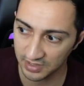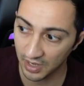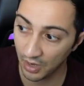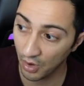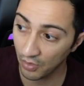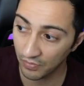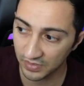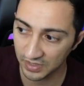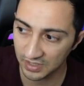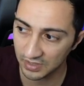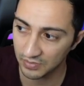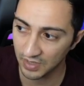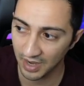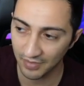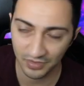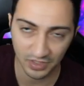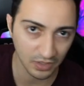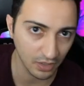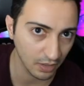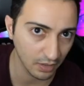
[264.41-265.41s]
Now obviously we
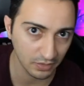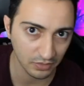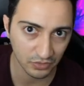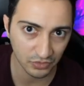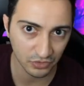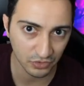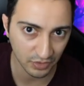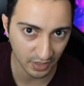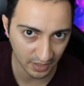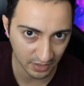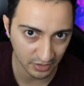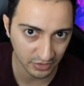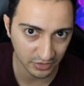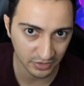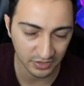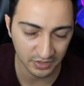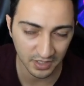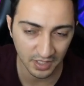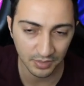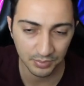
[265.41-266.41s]
haven't got into
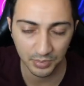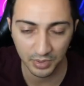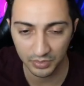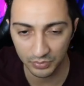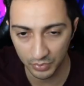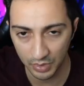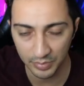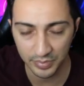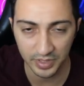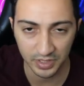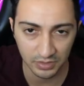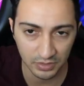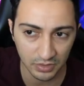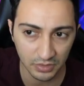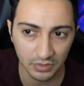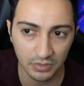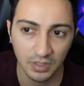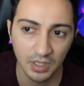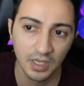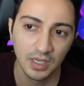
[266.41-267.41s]
strategies yet, but when we
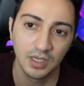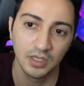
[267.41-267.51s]
do,